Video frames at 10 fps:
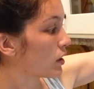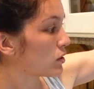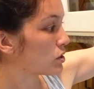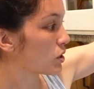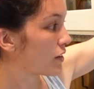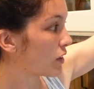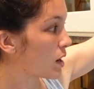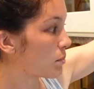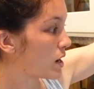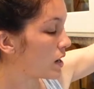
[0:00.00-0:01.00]
So I've
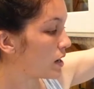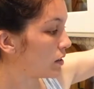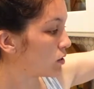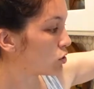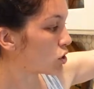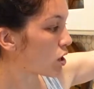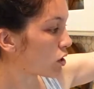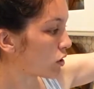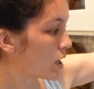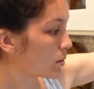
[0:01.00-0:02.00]
got my jar
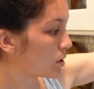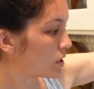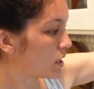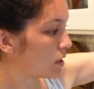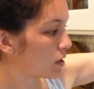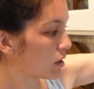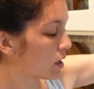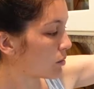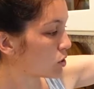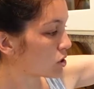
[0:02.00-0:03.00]
grabbers here, and
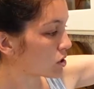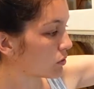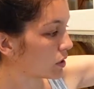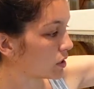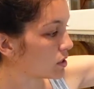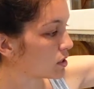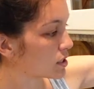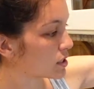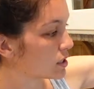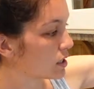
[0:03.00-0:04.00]
I'm just going to
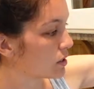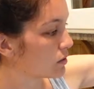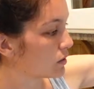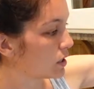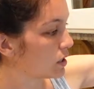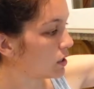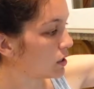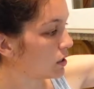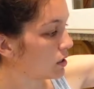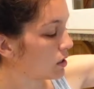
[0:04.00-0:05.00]
slowly